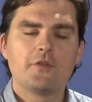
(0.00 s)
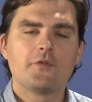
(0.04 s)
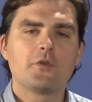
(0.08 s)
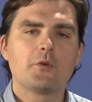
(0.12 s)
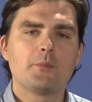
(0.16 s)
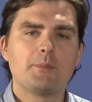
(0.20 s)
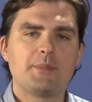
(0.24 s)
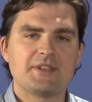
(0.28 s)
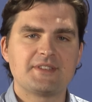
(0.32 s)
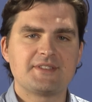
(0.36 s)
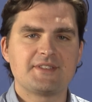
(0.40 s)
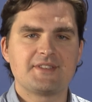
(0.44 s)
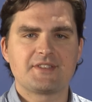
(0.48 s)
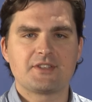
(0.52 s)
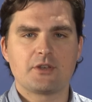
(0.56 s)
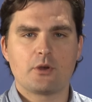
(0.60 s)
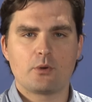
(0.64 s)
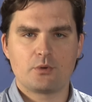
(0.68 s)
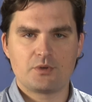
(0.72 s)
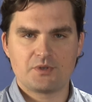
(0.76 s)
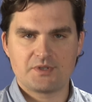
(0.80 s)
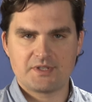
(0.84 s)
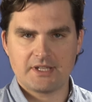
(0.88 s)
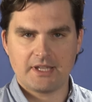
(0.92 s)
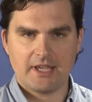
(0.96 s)
for business
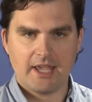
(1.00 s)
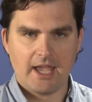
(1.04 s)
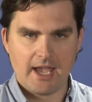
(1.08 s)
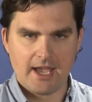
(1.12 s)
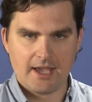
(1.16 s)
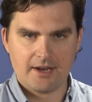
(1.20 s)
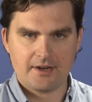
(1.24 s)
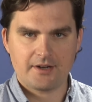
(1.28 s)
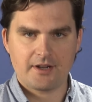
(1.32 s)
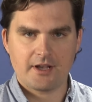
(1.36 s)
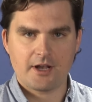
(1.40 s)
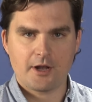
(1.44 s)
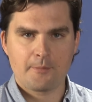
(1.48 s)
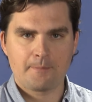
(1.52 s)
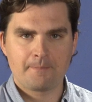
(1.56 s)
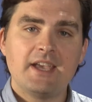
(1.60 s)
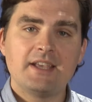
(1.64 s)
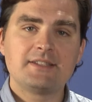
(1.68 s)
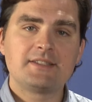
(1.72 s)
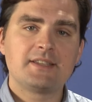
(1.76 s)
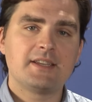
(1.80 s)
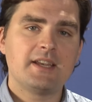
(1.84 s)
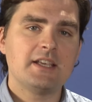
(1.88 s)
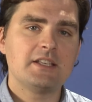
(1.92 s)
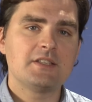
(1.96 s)
owners in Canada.
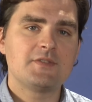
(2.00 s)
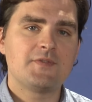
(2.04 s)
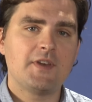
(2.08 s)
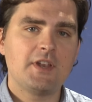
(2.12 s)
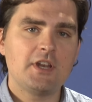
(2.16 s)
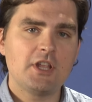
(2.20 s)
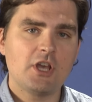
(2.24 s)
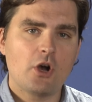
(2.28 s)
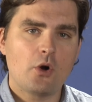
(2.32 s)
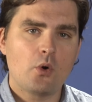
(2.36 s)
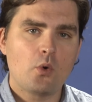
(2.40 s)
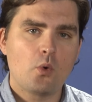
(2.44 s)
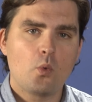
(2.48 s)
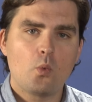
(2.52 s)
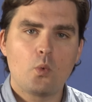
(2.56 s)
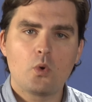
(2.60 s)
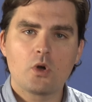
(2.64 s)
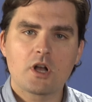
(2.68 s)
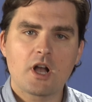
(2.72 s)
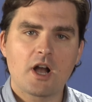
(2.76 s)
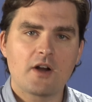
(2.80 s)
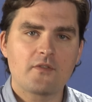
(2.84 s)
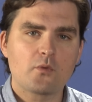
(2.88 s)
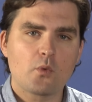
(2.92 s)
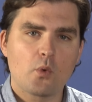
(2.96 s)
In today's video,
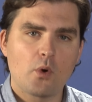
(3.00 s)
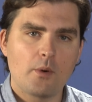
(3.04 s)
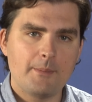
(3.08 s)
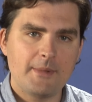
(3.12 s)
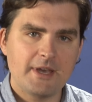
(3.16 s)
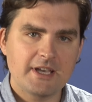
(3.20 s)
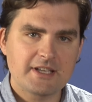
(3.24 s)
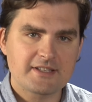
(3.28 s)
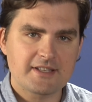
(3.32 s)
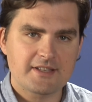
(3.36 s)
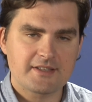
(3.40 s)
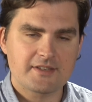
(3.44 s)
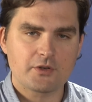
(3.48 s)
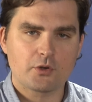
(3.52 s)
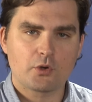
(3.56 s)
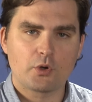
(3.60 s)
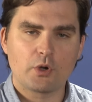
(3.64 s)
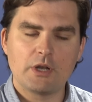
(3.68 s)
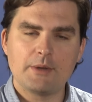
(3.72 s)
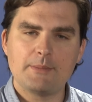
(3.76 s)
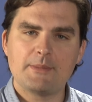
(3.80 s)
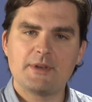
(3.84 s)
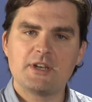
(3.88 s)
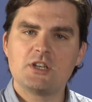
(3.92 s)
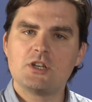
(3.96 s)
we'll cover what makes this
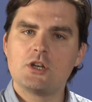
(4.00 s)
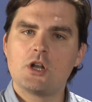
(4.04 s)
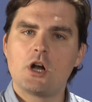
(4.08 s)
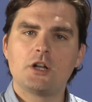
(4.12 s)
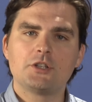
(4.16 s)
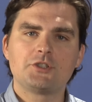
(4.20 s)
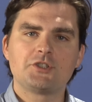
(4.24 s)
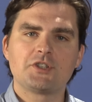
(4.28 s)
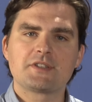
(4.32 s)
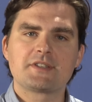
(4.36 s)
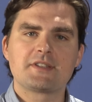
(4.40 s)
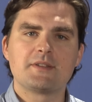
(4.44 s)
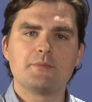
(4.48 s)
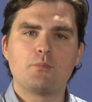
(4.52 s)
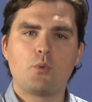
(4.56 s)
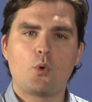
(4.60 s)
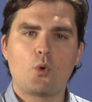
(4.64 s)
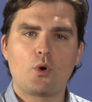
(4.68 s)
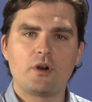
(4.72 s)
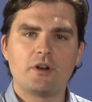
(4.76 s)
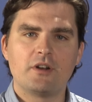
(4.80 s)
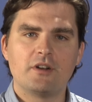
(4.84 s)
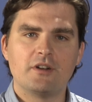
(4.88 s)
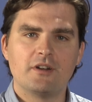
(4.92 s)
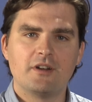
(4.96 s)
agreement not just
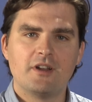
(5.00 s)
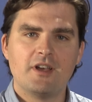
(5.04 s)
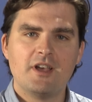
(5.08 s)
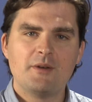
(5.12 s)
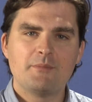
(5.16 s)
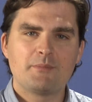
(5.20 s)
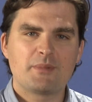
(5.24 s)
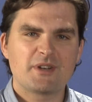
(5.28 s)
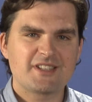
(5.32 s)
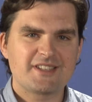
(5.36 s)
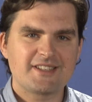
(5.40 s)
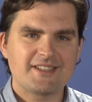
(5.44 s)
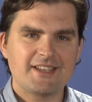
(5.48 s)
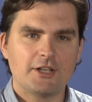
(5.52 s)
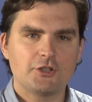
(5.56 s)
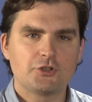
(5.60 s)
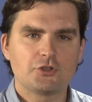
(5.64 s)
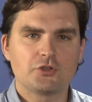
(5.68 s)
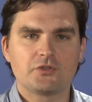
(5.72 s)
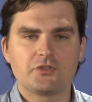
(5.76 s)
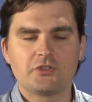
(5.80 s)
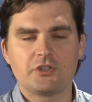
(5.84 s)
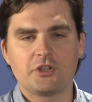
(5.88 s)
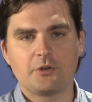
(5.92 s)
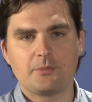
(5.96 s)
important, but
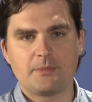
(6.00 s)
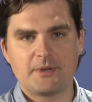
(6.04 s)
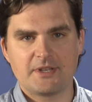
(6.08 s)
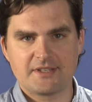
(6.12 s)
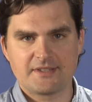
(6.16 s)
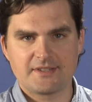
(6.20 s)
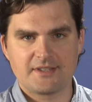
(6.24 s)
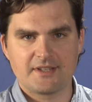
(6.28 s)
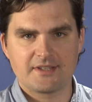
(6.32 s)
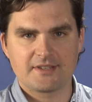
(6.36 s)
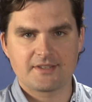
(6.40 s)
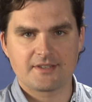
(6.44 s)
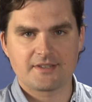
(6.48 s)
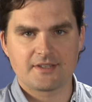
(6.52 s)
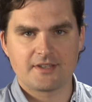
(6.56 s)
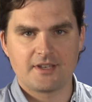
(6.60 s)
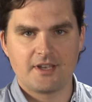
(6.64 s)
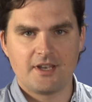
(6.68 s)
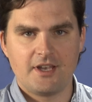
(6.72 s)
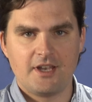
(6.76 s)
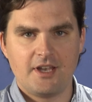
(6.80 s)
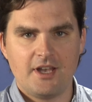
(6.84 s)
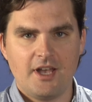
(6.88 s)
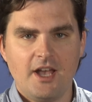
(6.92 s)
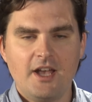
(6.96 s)
essential to your business.
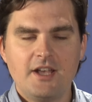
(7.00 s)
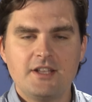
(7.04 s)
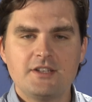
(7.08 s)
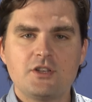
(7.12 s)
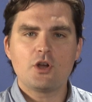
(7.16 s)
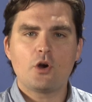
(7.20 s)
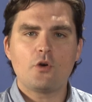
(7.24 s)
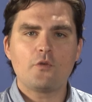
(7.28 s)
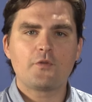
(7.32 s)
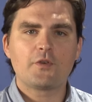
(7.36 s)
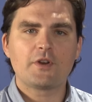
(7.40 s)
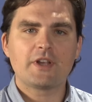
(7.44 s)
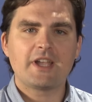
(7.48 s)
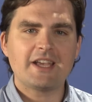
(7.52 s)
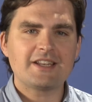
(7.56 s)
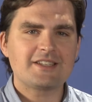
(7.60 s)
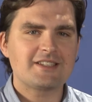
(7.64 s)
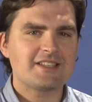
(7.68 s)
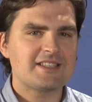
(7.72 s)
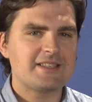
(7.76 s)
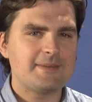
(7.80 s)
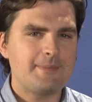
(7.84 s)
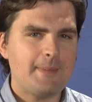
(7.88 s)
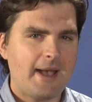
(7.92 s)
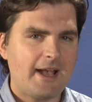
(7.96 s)
Don't forget
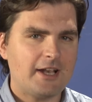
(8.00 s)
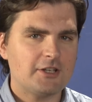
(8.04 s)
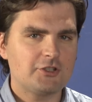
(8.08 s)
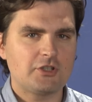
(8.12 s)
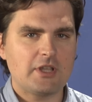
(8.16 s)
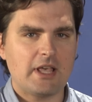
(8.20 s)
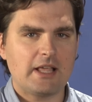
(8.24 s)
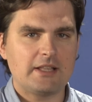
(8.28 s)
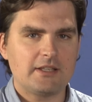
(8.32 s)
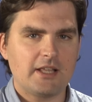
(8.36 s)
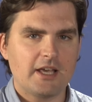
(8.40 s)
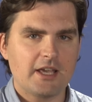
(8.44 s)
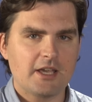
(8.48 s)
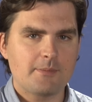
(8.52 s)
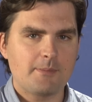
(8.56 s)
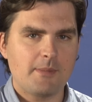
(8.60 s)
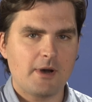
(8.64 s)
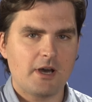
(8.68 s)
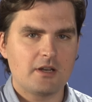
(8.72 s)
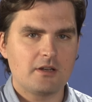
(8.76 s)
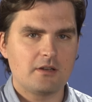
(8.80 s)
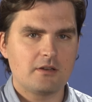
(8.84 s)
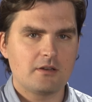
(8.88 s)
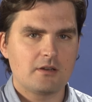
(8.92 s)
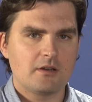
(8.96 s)
to smash that like
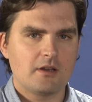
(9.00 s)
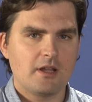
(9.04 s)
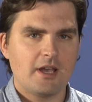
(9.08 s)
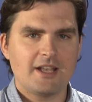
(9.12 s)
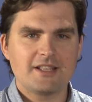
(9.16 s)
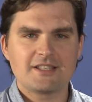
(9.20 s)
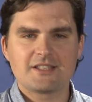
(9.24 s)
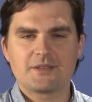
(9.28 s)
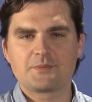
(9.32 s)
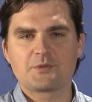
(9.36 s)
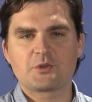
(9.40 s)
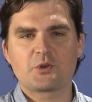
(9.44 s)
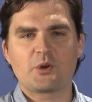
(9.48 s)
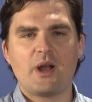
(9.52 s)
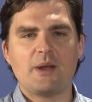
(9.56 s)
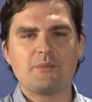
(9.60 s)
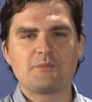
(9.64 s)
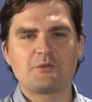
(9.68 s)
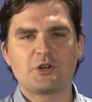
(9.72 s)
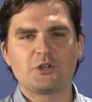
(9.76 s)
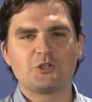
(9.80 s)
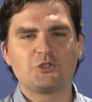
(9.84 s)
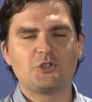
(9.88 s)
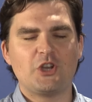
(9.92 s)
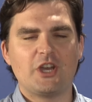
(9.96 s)
button and
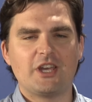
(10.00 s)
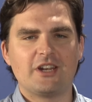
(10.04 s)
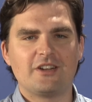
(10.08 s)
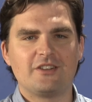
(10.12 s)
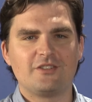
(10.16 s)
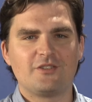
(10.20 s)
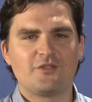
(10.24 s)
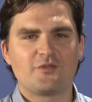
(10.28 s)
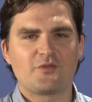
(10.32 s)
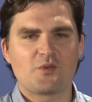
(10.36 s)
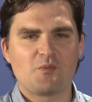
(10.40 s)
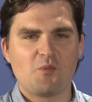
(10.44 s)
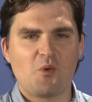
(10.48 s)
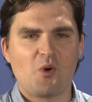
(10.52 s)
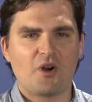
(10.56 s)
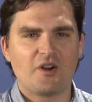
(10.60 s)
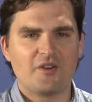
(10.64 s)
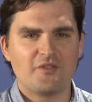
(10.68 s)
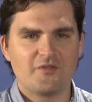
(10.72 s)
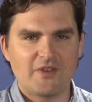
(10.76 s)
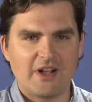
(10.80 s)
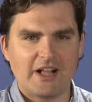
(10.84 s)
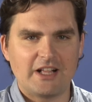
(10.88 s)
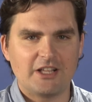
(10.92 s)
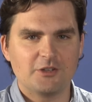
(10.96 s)
subscribe to our channel for
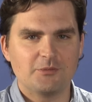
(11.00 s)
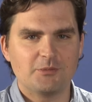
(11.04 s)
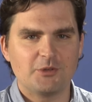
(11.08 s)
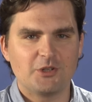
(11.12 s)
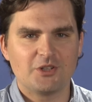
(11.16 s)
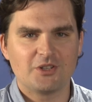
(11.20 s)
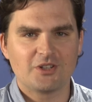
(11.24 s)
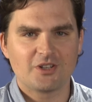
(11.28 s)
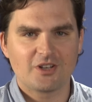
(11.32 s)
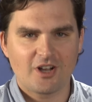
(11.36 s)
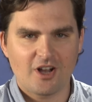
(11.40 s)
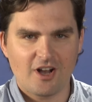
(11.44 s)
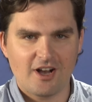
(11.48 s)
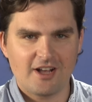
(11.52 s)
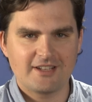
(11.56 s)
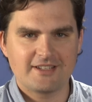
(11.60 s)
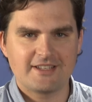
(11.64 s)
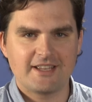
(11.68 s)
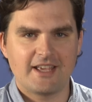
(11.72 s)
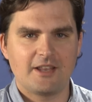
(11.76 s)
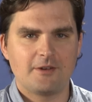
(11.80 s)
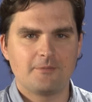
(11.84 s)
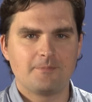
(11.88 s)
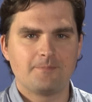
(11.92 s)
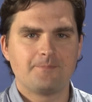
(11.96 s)
more valuable
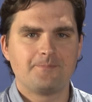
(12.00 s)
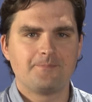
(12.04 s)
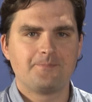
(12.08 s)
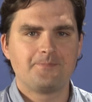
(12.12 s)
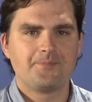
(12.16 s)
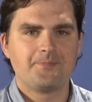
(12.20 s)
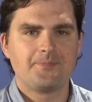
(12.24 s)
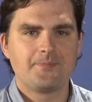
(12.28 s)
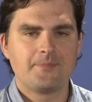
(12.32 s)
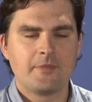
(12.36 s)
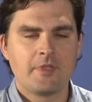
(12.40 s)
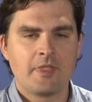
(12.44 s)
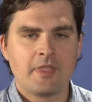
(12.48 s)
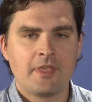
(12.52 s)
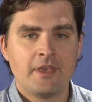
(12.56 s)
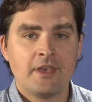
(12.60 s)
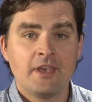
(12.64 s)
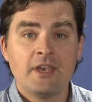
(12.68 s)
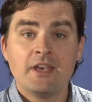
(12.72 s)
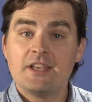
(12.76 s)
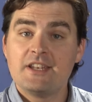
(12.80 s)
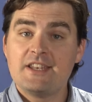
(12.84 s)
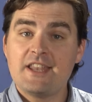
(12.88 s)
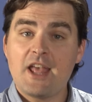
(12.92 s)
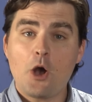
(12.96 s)
content.
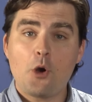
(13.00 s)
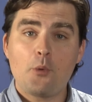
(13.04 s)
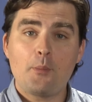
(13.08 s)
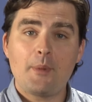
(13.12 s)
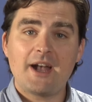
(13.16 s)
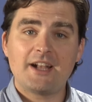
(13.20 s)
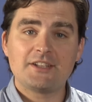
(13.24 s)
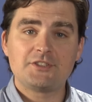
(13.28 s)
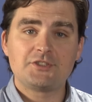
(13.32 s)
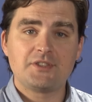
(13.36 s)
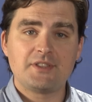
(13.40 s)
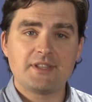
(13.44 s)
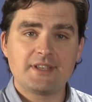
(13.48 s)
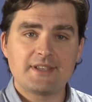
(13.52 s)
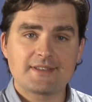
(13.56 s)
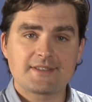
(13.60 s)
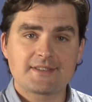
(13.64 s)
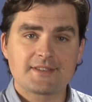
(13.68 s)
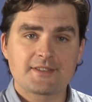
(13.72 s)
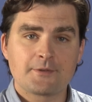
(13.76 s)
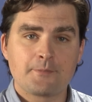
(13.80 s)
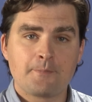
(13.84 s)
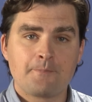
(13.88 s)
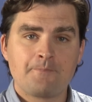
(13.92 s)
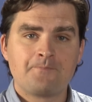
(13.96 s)
Now imagine
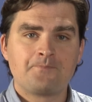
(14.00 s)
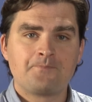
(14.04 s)
this: